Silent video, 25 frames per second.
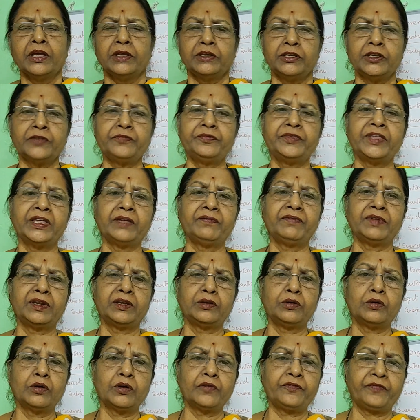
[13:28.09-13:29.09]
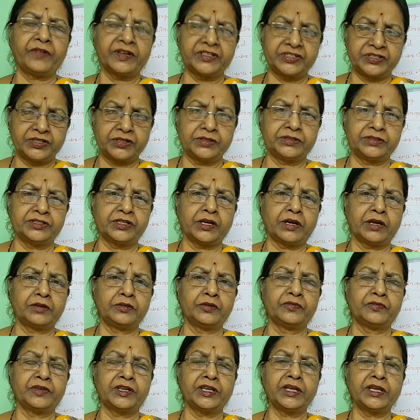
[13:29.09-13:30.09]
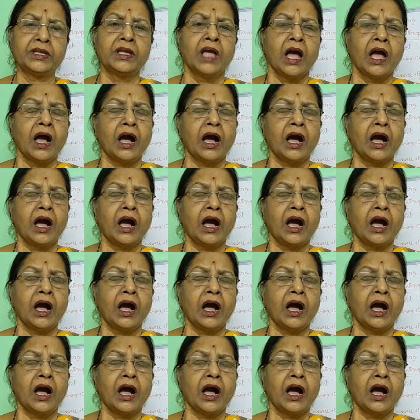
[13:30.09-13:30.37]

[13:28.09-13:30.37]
If they will go 1st January,